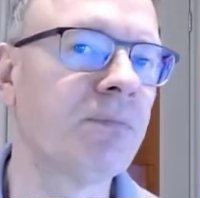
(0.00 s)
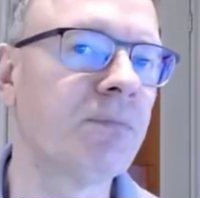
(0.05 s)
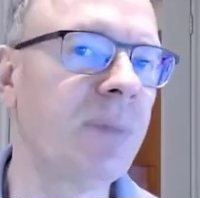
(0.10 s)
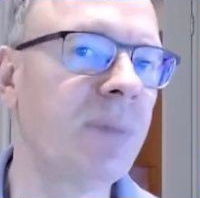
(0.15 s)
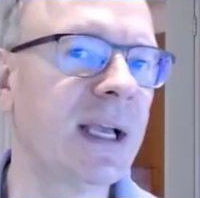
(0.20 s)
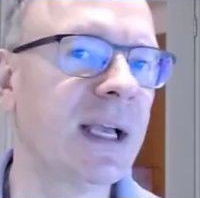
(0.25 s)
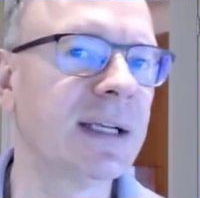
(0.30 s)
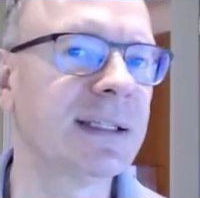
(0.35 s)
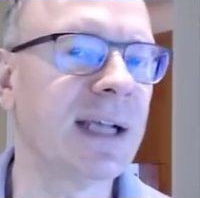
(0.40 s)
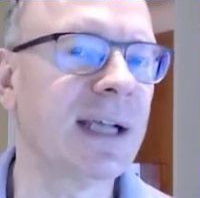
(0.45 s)

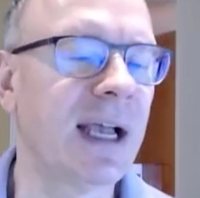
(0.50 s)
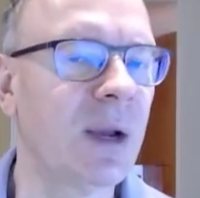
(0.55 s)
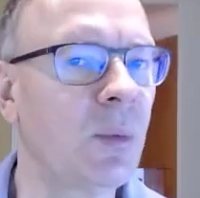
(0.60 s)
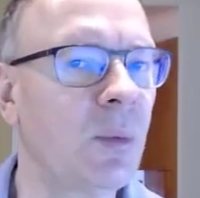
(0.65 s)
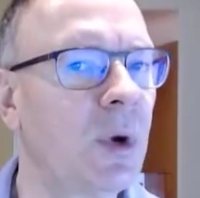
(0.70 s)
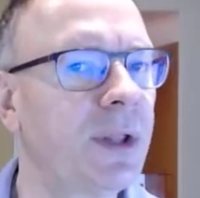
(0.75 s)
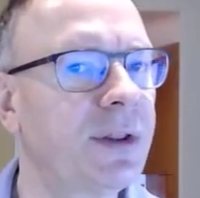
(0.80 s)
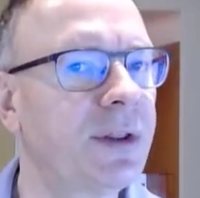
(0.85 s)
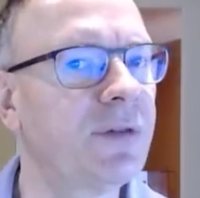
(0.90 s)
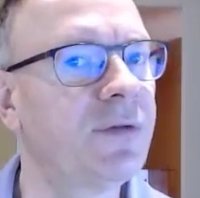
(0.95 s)
Because I
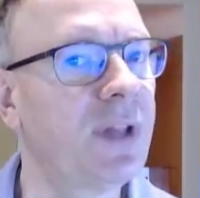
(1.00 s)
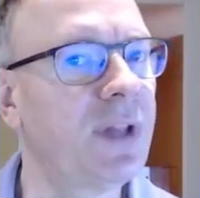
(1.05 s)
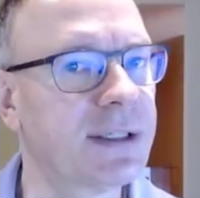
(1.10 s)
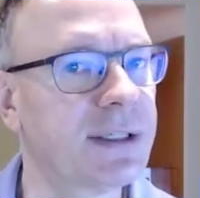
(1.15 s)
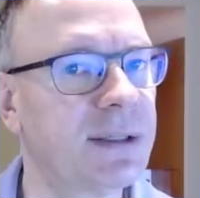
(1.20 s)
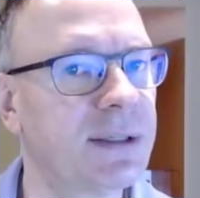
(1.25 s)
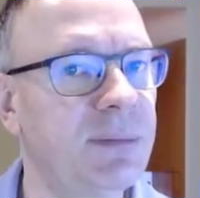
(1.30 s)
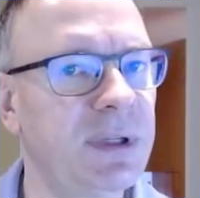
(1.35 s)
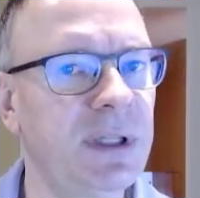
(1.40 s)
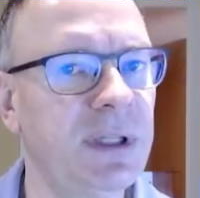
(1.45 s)
want the
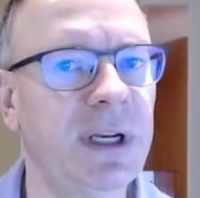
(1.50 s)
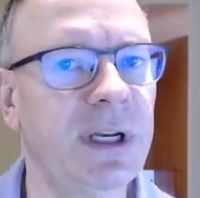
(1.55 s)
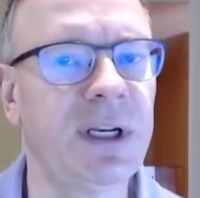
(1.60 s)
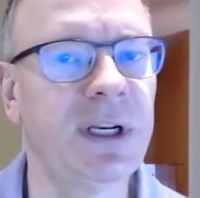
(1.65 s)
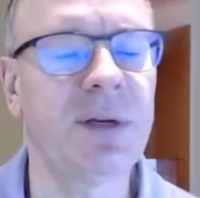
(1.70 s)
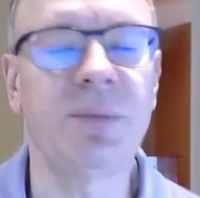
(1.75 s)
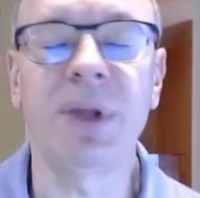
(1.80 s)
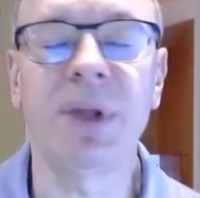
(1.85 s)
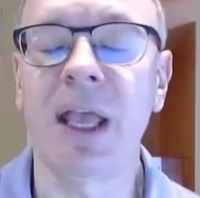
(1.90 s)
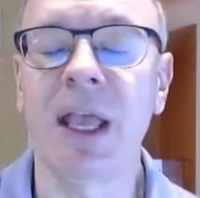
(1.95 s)
flexibility
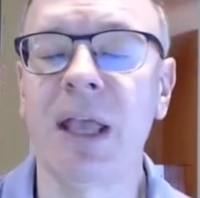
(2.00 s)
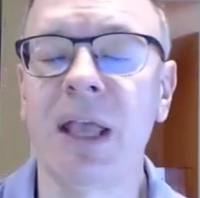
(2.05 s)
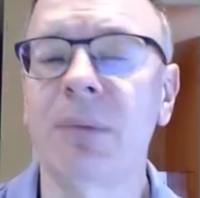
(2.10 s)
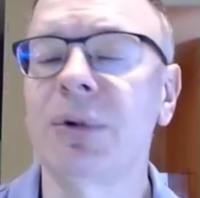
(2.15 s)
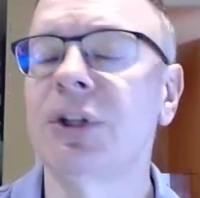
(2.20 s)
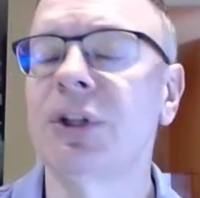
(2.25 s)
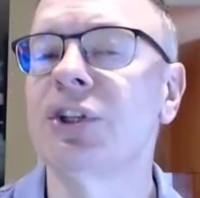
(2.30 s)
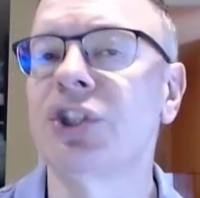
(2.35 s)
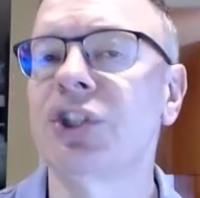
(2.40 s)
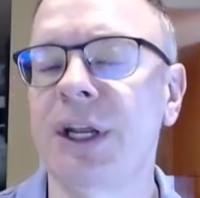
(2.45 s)
to be
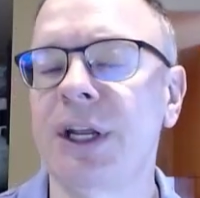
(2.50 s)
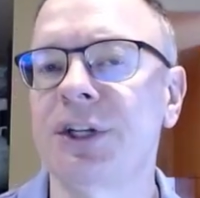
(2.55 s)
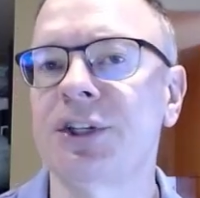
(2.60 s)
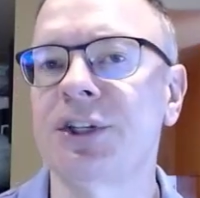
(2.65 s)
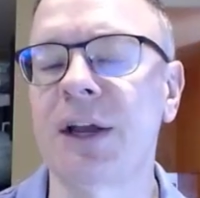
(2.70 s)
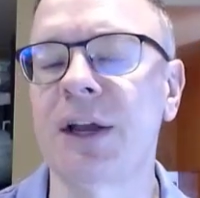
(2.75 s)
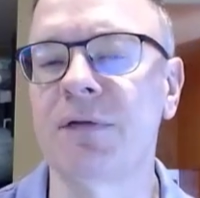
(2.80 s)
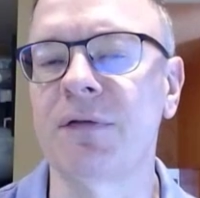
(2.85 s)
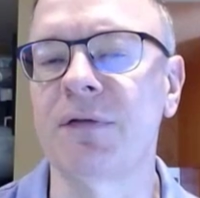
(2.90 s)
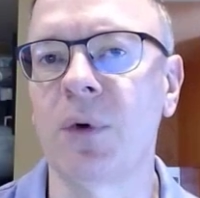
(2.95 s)
able to change
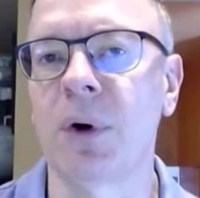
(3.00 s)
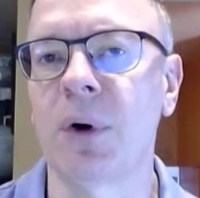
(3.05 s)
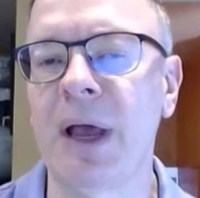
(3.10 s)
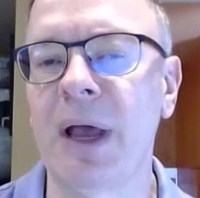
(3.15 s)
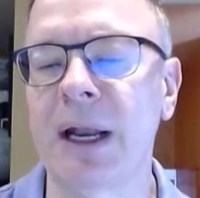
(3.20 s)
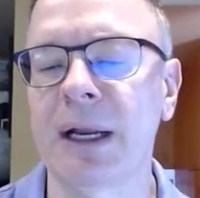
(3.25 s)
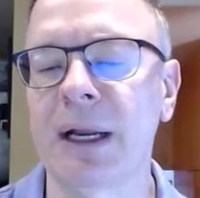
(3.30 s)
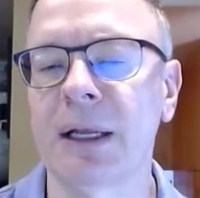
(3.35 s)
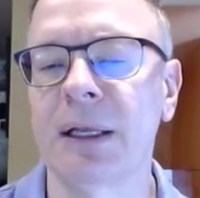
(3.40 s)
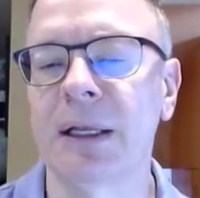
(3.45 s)
that
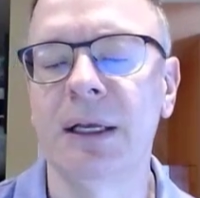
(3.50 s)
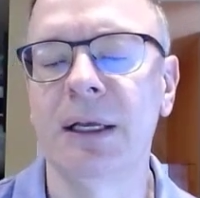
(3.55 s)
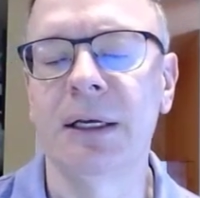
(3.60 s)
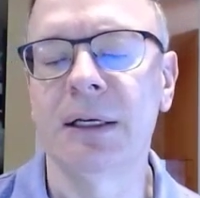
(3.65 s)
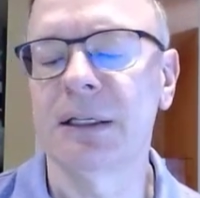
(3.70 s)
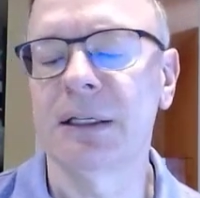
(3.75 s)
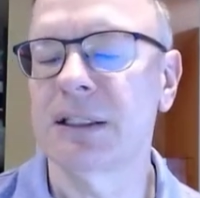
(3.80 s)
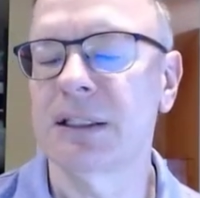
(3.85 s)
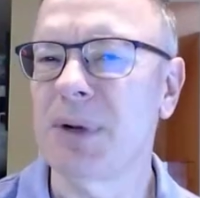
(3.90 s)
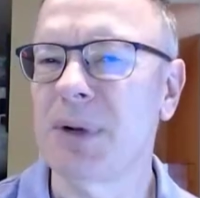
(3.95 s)
formatting,
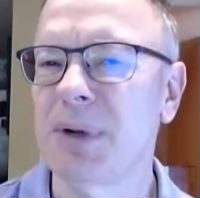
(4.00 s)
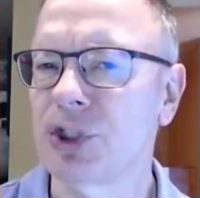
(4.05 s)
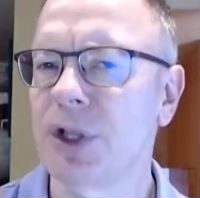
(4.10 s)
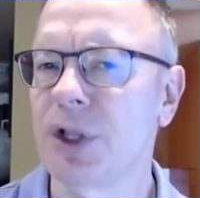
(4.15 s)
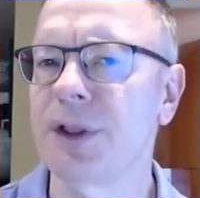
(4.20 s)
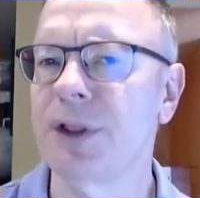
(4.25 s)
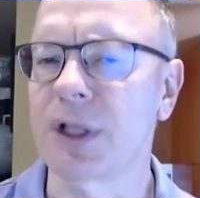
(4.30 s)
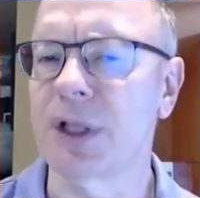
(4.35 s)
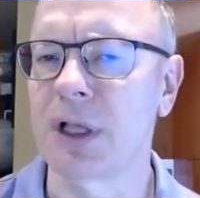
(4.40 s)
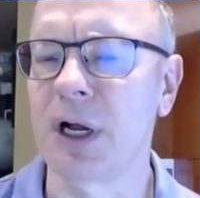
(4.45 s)

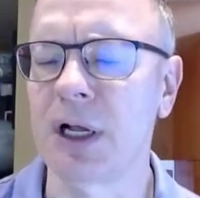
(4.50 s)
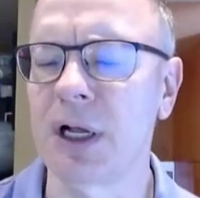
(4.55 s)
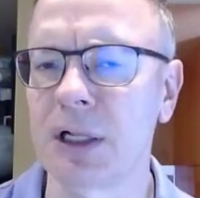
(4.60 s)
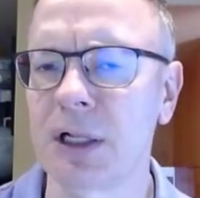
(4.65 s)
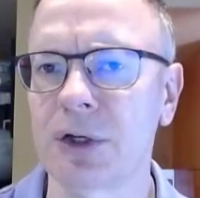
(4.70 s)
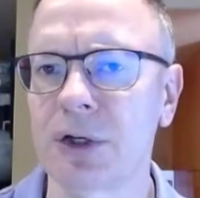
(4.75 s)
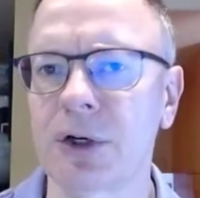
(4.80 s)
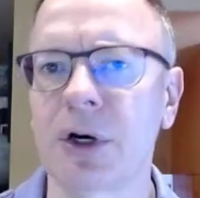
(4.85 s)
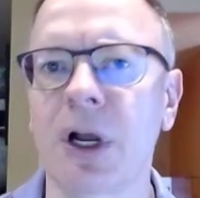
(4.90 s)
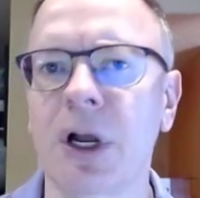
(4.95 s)
especially the
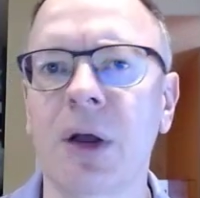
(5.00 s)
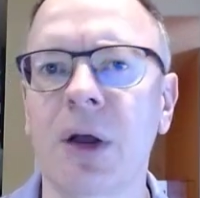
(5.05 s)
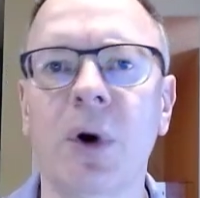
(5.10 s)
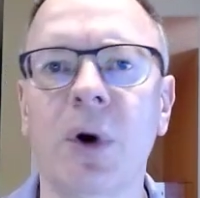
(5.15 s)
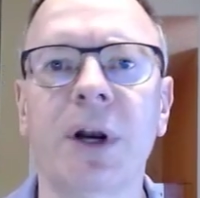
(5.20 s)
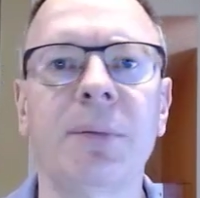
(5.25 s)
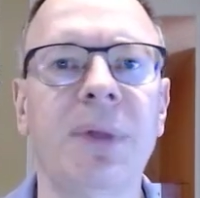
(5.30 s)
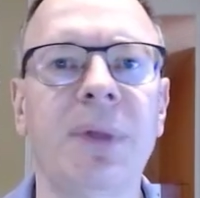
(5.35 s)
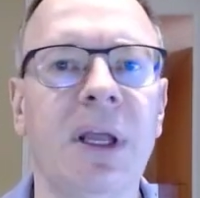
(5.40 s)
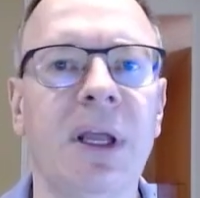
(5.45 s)
color I
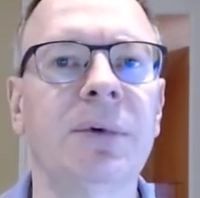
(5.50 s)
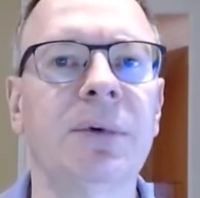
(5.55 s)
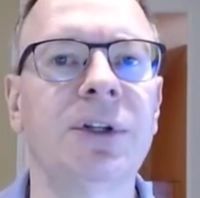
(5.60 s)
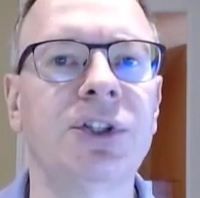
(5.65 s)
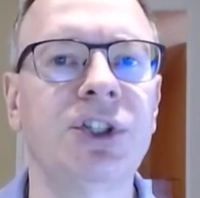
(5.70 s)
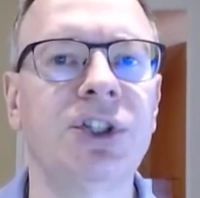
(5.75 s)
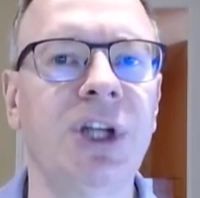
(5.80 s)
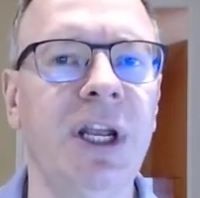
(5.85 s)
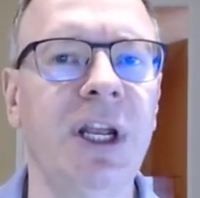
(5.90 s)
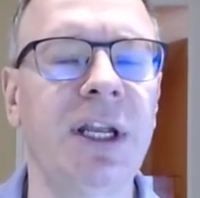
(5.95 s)
want to be able
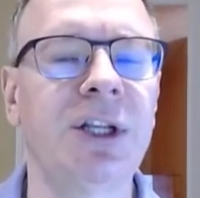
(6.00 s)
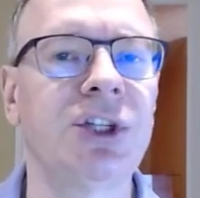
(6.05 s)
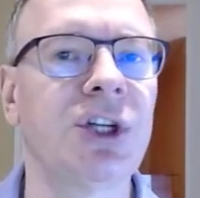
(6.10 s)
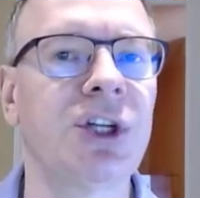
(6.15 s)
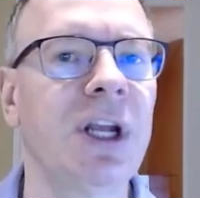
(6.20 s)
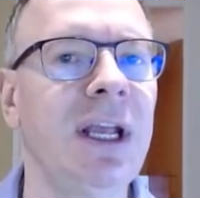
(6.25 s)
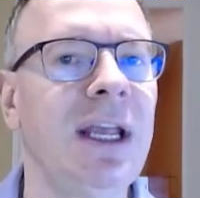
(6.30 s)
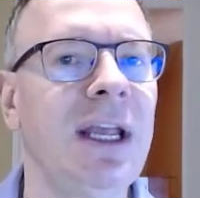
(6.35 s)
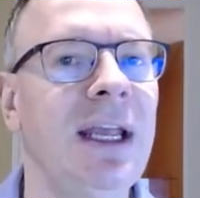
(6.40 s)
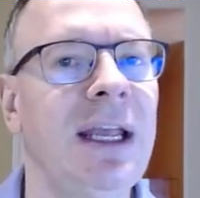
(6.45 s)
to
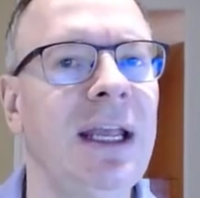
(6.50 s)
change.